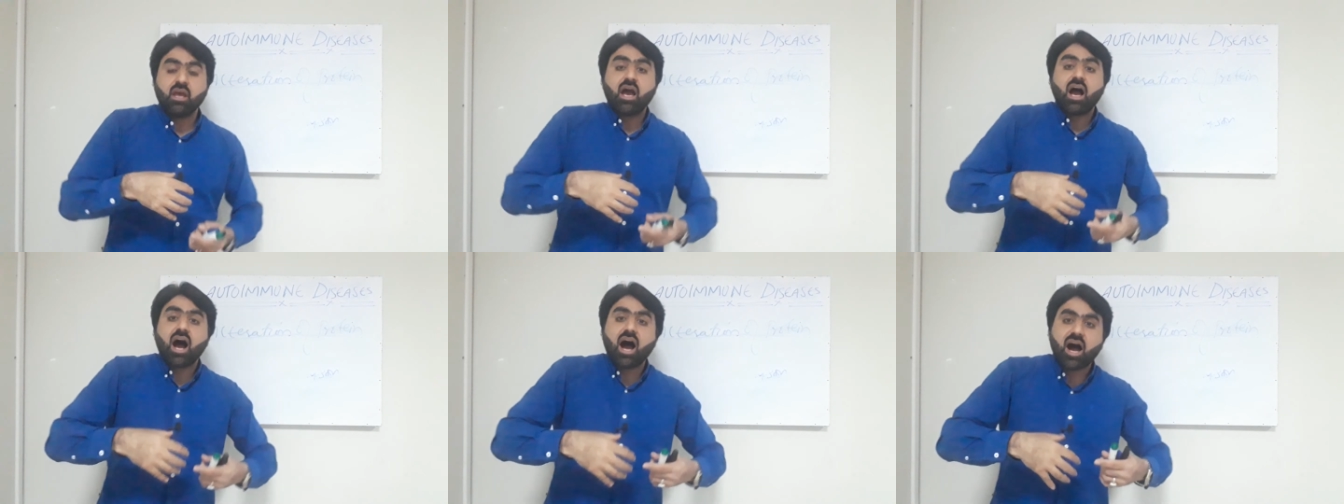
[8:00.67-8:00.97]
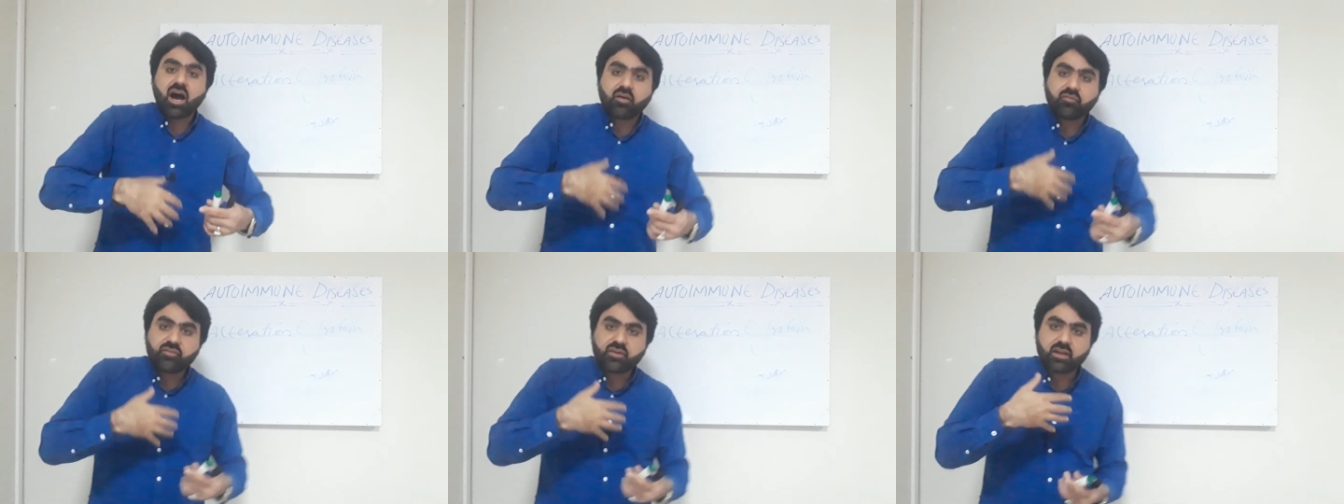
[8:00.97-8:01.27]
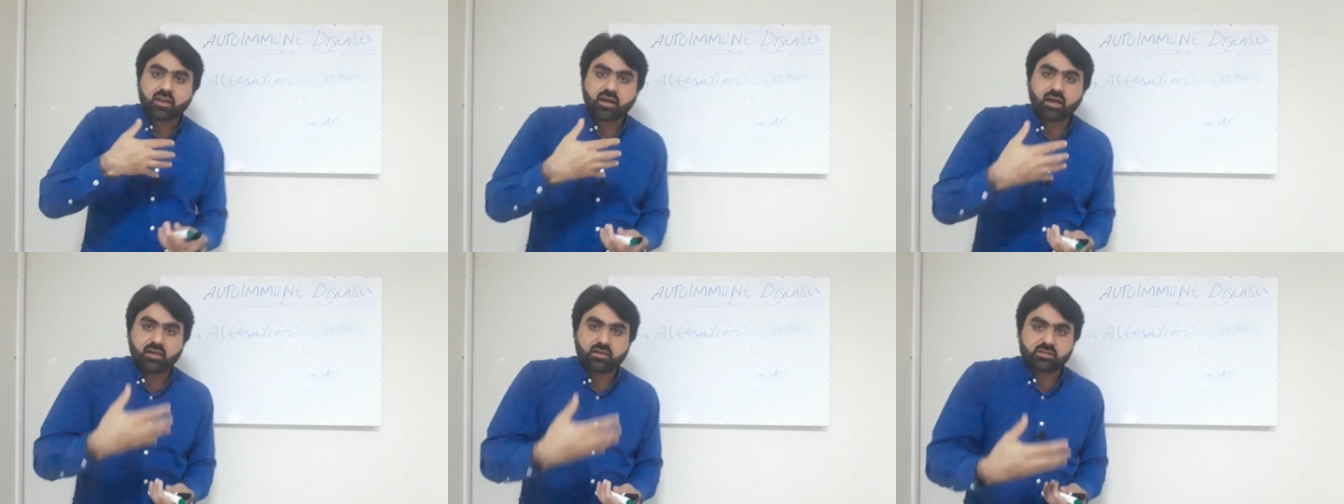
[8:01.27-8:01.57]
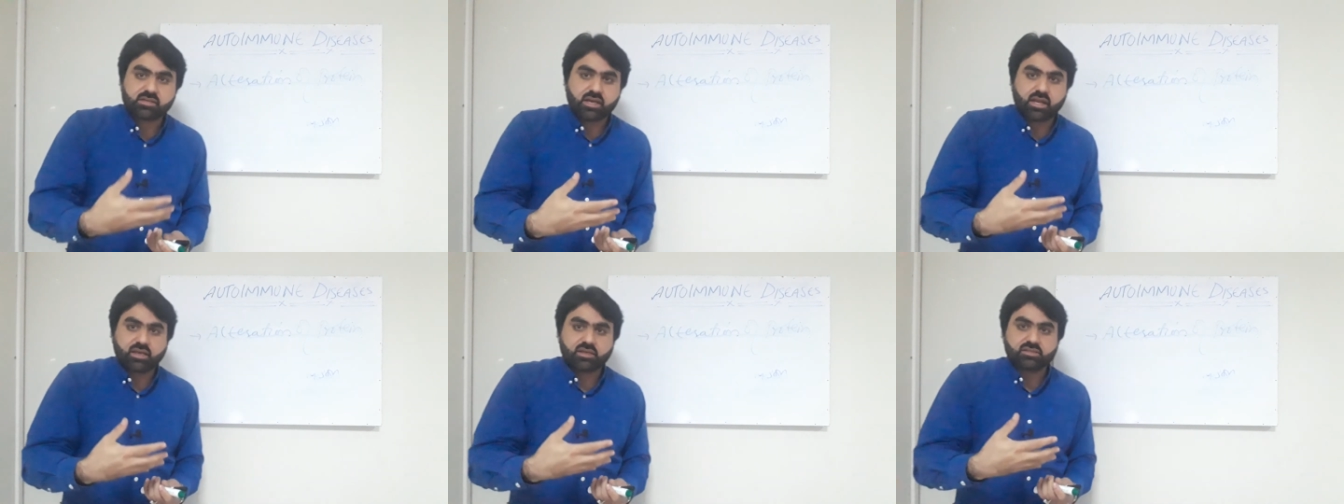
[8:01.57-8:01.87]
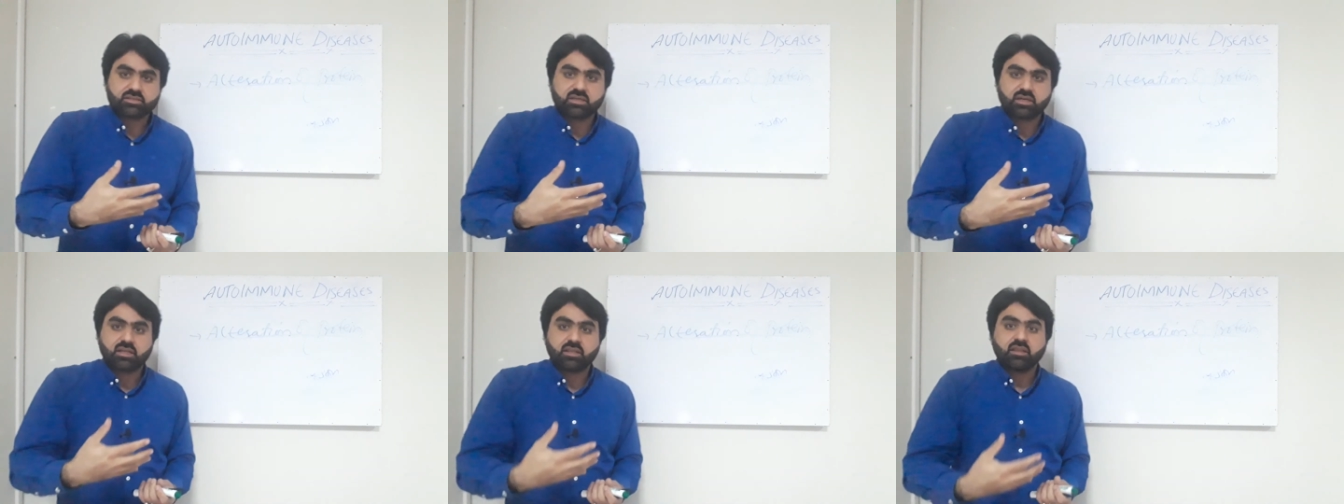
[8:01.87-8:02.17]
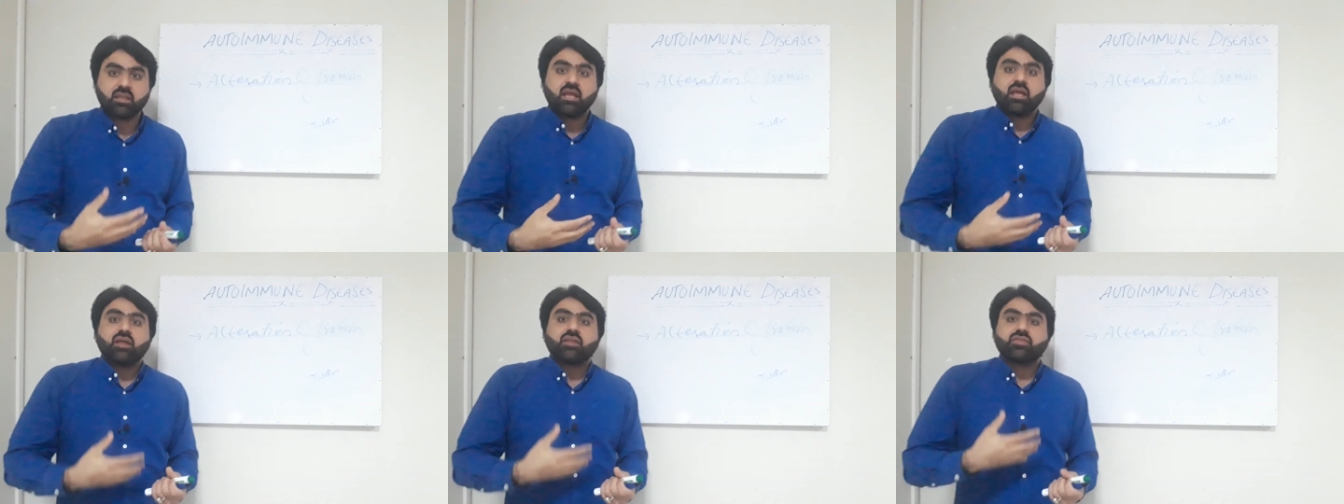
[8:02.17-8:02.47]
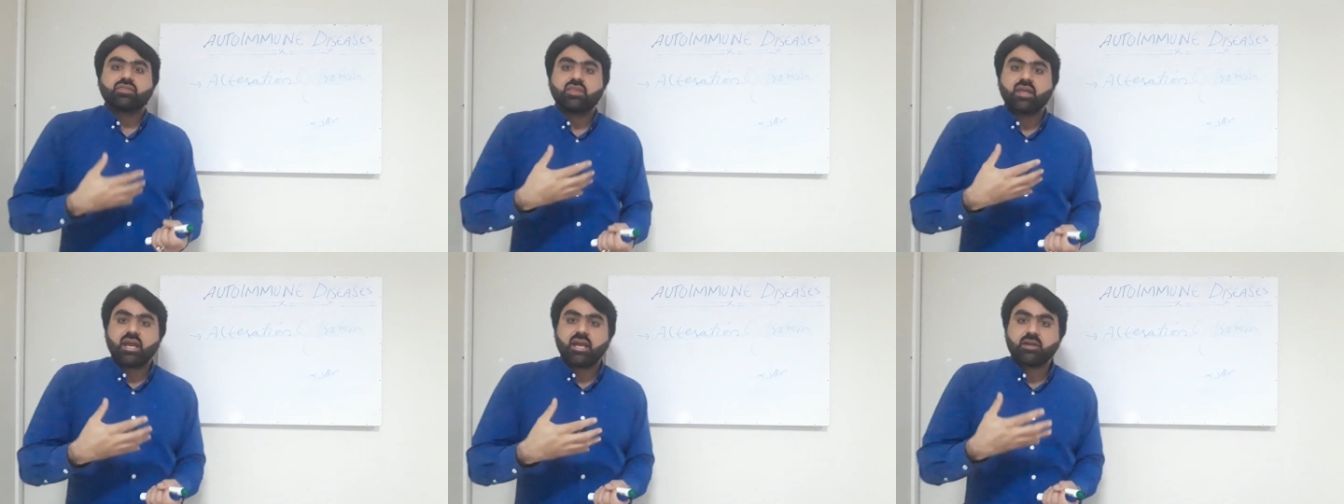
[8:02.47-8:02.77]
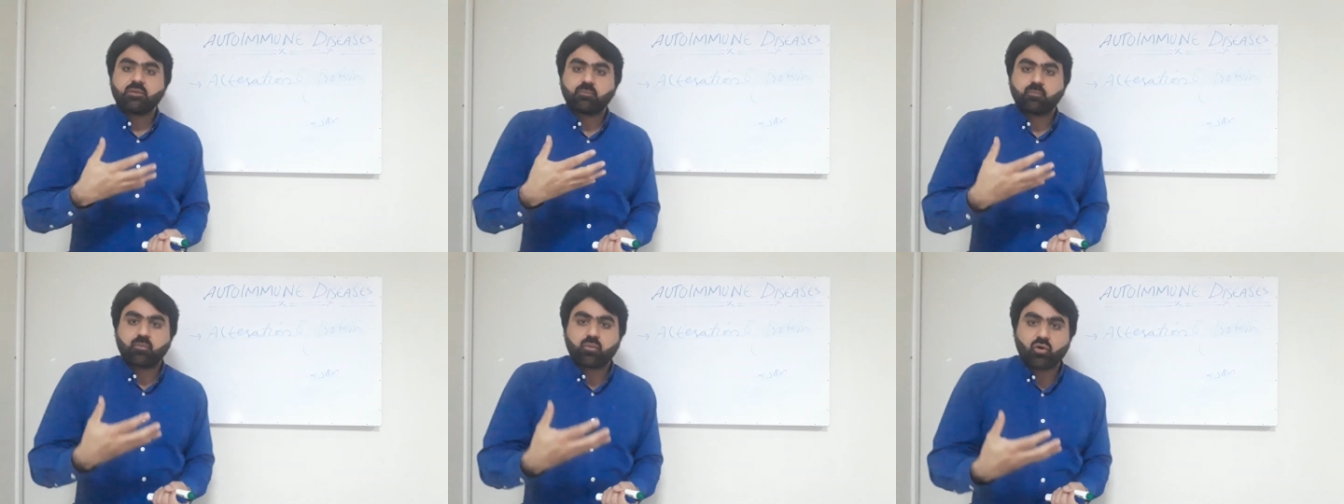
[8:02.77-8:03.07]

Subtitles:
After alteration, that